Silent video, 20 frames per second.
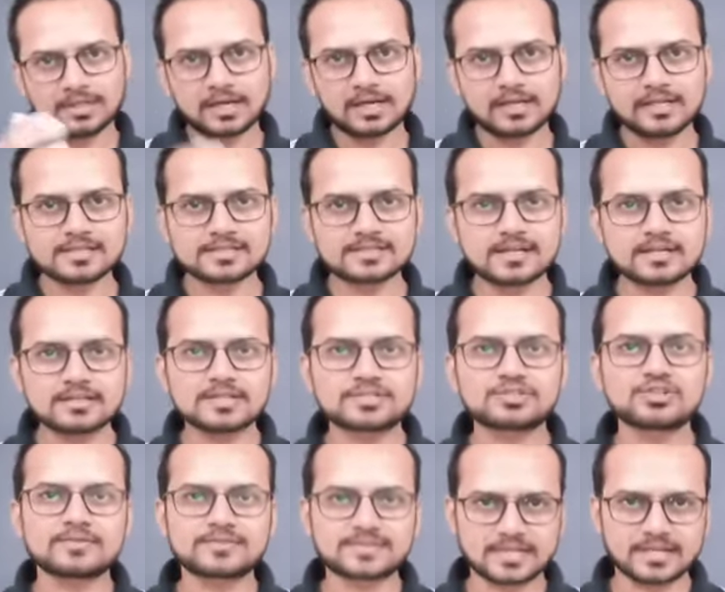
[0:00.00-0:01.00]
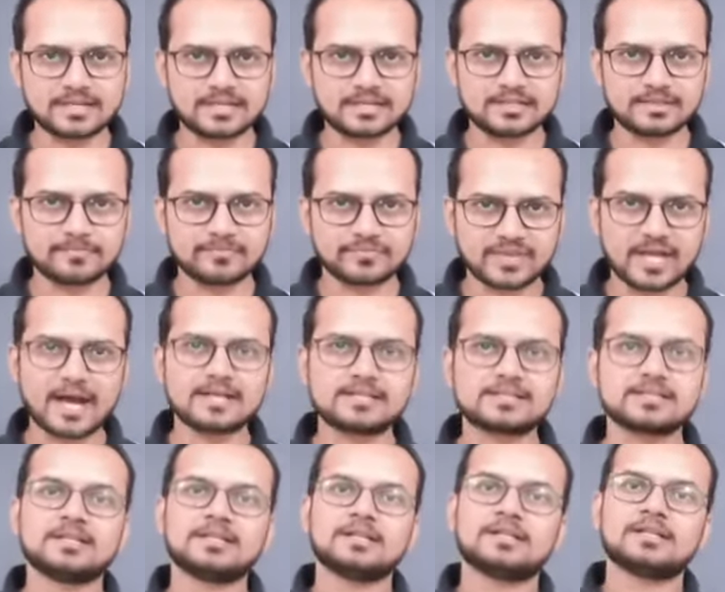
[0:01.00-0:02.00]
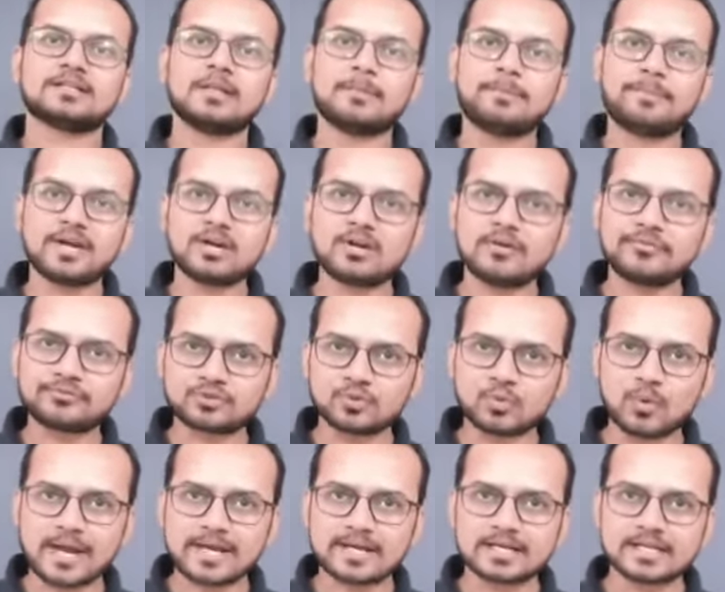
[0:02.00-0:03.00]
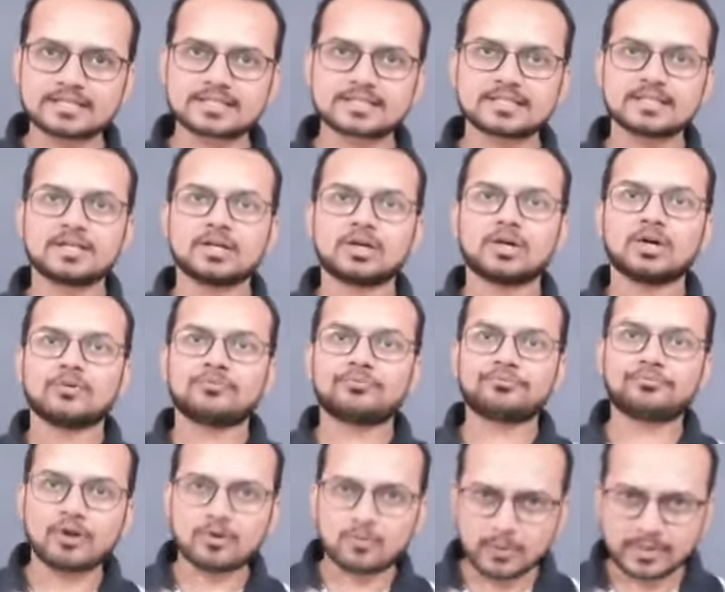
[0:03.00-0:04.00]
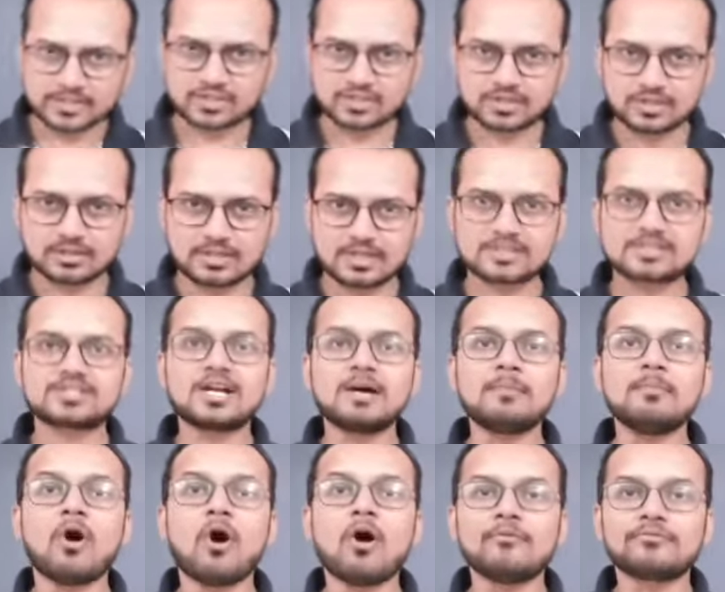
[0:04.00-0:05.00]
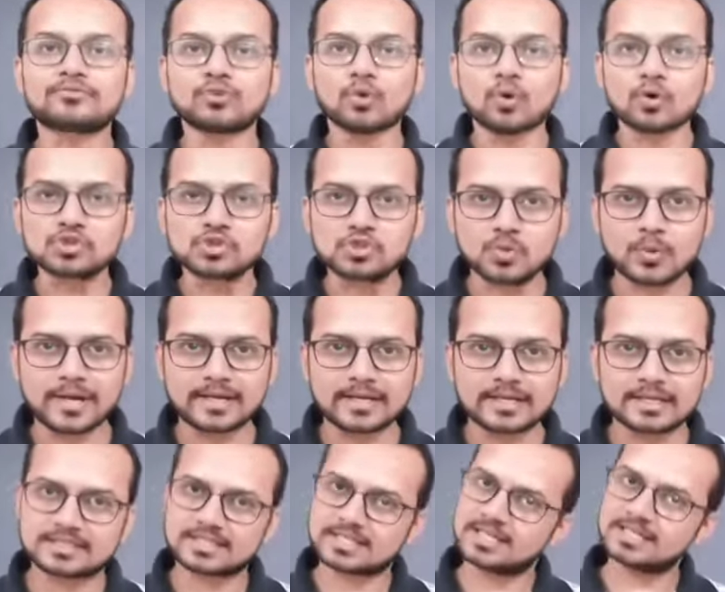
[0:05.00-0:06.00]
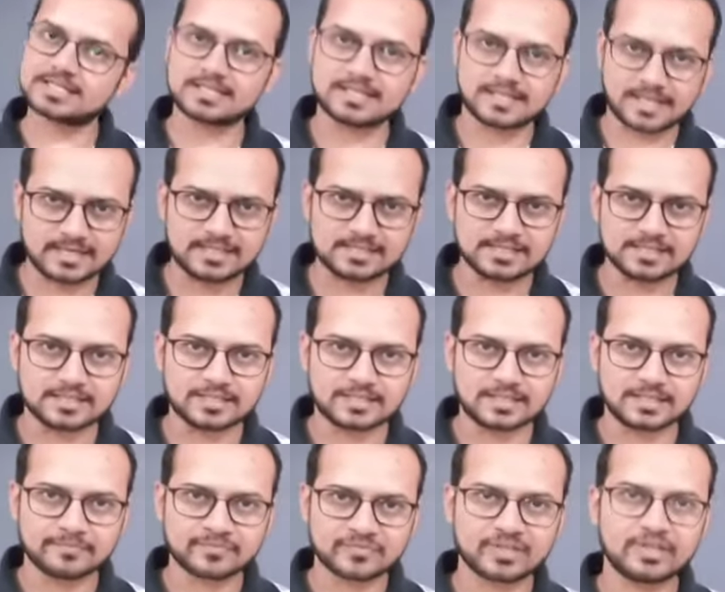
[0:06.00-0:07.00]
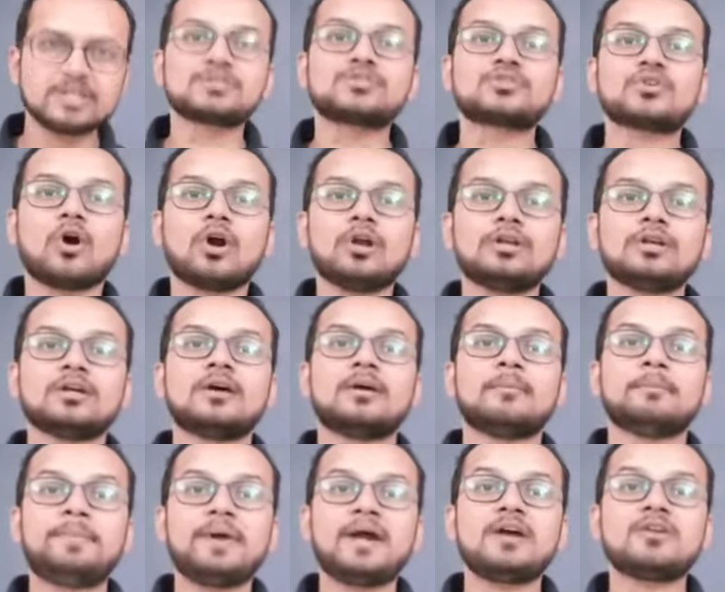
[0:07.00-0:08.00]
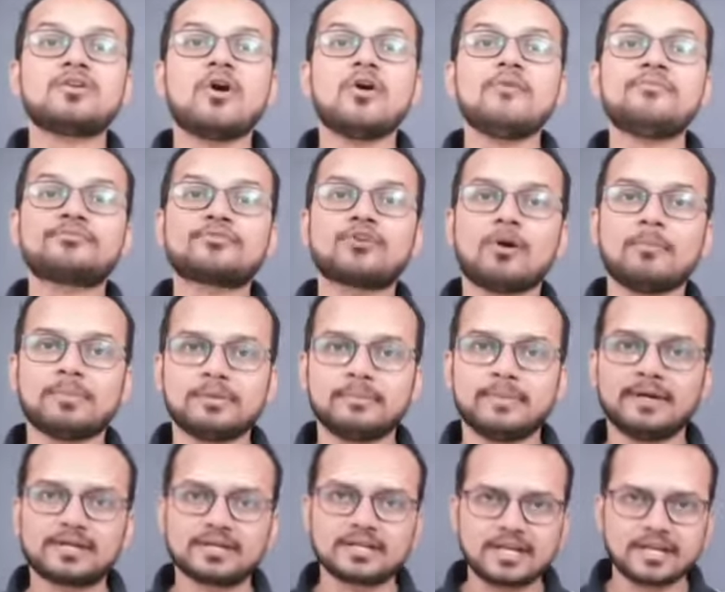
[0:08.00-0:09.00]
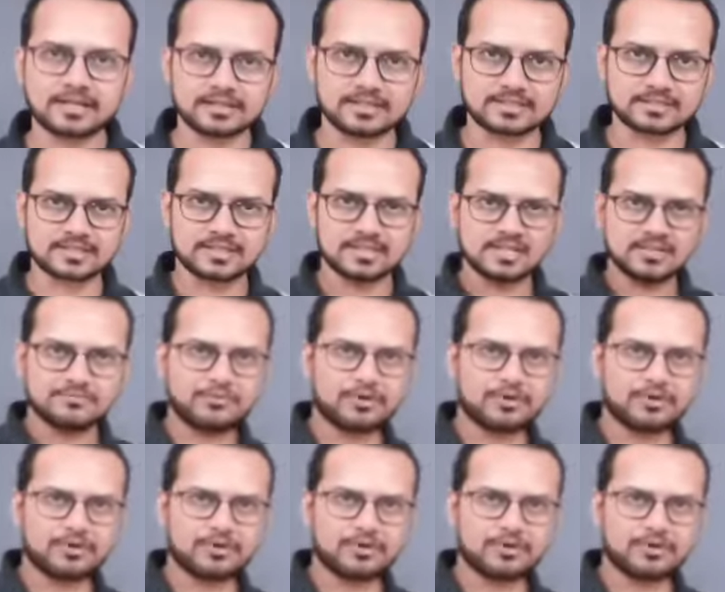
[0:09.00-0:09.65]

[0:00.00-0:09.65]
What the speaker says: In earlier standards you have studied that the pair of two angles for which the sum of those two angles is 90 degree is called pair of complementary angles.